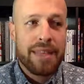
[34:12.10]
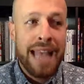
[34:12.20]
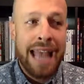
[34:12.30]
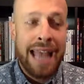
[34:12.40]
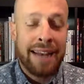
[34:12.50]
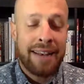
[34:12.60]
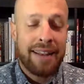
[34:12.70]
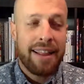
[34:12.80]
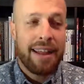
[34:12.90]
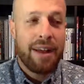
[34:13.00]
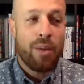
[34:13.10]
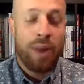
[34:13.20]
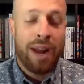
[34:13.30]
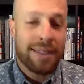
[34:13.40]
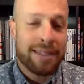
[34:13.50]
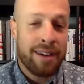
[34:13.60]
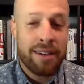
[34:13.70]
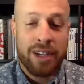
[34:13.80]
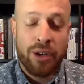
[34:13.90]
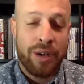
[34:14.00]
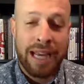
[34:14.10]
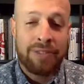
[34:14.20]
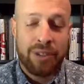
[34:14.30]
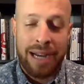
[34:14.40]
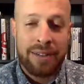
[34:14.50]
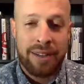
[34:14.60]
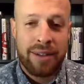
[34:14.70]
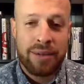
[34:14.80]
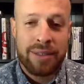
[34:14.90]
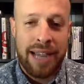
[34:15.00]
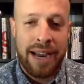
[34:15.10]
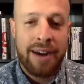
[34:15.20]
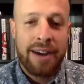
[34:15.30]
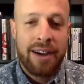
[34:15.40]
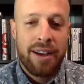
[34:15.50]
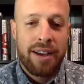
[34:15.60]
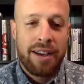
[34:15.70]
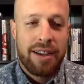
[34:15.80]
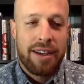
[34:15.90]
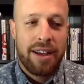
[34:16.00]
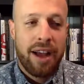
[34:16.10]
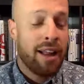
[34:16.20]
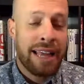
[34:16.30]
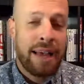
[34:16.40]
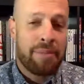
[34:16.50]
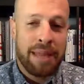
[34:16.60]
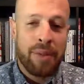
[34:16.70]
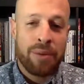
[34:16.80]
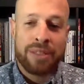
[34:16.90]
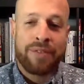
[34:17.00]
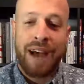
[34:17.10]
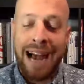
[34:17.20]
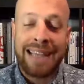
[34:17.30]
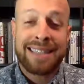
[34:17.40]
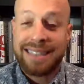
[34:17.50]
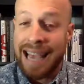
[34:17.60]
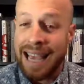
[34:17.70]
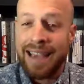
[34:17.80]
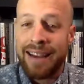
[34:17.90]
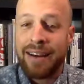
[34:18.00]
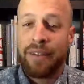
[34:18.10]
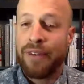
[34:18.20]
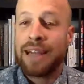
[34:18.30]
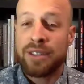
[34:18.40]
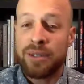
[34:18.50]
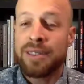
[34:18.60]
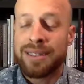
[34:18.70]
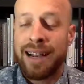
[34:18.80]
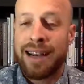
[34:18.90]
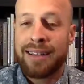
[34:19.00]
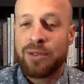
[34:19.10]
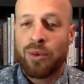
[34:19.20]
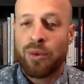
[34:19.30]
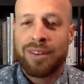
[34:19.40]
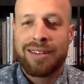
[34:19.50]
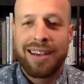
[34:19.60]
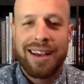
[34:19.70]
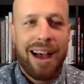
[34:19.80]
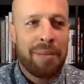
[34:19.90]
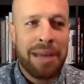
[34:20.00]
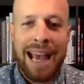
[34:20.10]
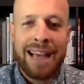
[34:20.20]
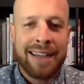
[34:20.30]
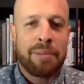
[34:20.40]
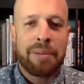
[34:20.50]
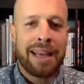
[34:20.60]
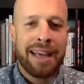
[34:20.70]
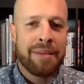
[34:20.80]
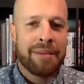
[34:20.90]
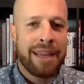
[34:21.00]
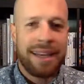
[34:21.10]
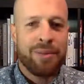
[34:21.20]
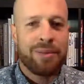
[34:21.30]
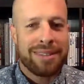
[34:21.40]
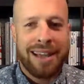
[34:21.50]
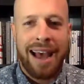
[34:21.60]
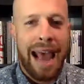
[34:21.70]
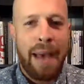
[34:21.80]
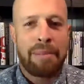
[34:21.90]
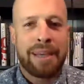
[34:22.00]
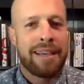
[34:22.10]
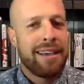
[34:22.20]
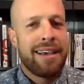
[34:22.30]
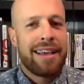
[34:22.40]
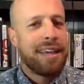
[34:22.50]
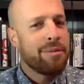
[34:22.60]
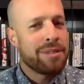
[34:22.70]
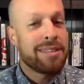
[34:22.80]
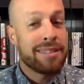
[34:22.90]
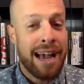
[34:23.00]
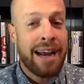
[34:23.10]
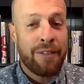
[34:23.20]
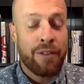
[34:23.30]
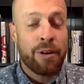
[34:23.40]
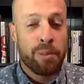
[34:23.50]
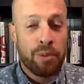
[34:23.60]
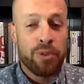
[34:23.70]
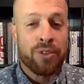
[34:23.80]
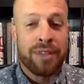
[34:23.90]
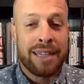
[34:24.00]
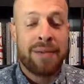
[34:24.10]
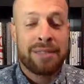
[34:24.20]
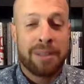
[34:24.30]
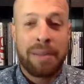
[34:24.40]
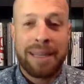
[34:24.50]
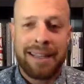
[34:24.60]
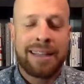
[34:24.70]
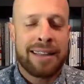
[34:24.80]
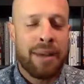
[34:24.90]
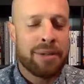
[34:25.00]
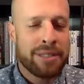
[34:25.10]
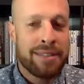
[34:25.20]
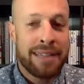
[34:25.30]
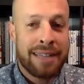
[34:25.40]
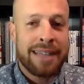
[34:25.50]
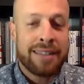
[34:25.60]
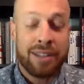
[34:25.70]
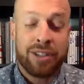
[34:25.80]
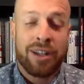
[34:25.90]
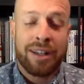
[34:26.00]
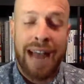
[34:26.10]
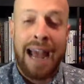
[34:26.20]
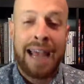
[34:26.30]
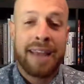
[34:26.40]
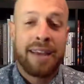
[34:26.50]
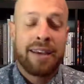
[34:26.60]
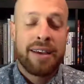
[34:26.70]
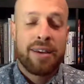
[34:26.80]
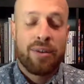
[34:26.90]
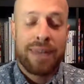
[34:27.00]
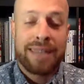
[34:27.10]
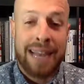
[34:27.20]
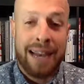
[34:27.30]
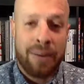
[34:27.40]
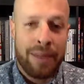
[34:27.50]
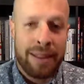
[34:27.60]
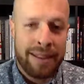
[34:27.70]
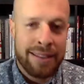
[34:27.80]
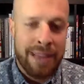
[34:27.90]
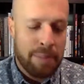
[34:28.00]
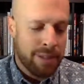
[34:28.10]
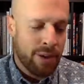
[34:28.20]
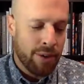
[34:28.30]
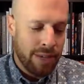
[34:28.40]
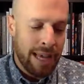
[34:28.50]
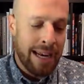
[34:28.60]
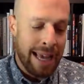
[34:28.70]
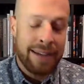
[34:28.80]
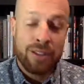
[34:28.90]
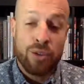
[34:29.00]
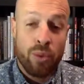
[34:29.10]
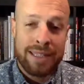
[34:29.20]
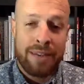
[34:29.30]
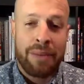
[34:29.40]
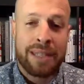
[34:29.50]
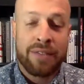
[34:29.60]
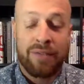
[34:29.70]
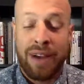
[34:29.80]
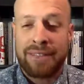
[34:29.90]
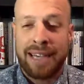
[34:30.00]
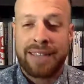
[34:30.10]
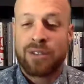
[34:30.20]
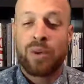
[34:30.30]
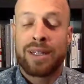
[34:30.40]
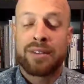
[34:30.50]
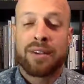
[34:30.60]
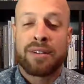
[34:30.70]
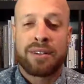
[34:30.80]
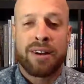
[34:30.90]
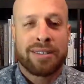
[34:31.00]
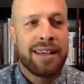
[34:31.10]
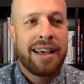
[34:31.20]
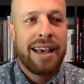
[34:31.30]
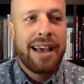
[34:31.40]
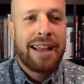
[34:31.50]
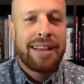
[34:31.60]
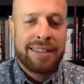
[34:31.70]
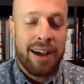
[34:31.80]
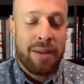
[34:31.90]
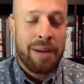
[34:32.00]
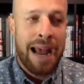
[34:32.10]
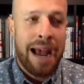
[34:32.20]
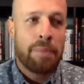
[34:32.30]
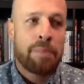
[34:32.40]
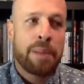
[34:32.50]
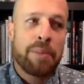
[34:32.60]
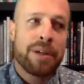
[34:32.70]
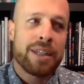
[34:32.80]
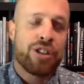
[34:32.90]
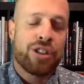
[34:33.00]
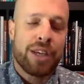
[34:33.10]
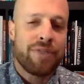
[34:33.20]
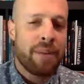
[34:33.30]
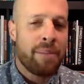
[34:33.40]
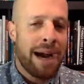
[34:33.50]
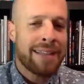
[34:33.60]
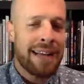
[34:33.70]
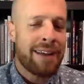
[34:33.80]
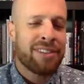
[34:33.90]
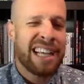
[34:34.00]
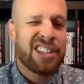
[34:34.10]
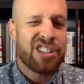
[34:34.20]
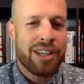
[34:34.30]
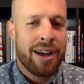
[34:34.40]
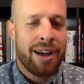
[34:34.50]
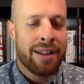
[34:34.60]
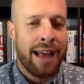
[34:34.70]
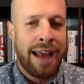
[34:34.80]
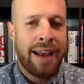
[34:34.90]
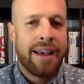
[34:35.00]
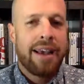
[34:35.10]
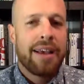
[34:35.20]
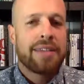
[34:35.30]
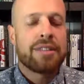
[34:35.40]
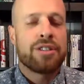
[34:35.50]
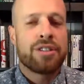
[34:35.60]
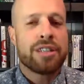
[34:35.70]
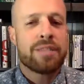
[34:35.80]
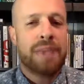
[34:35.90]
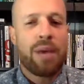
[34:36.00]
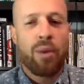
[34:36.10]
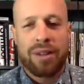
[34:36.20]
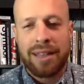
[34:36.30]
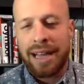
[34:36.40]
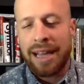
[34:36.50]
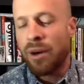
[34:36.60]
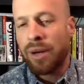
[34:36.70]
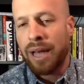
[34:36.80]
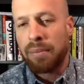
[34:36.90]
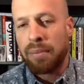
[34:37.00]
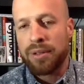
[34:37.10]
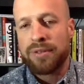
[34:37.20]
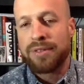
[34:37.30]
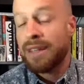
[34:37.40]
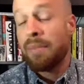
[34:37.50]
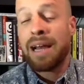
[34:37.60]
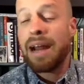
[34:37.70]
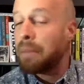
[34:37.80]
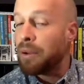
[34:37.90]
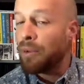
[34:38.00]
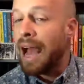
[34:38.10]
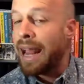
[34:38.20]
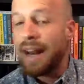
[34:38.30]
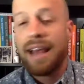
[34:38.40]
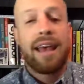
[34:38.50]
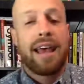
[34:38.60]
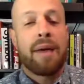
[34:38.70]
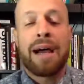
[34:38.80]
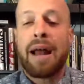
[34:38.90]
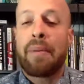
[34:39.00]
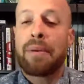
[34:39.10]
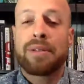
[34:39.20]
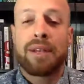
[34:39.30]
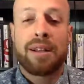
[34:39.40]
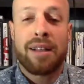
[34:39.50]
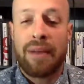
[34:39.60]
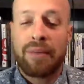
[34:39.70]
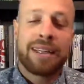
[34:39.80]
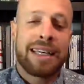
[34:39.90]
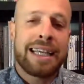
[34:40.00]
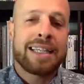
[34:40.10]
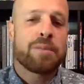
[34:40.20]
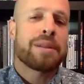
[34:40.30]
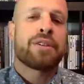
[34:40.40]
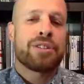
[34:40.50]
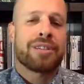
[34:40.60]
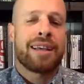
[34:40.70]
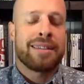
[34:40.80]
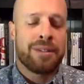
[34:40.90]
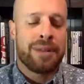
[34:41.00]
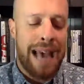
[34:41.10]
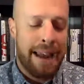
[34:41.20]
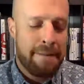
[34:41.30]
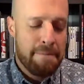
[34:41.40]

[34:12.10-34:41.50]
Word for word: and what I saw in the creative director that was there, all I kept thinking was, if I stay here, if I do design in this world, I'm going to end up like him. And he was not happy. He was designing for approval. And that was the big thing that they touched on that I resonated with in this episode. And again, 27 minutes and 5 seconds is when this all starts. They talk about how people can shift their mindset after they get shit on a lot to just make work that they know will get approved. It might not be right. It might not be what the client really needs, but they're just going to do that.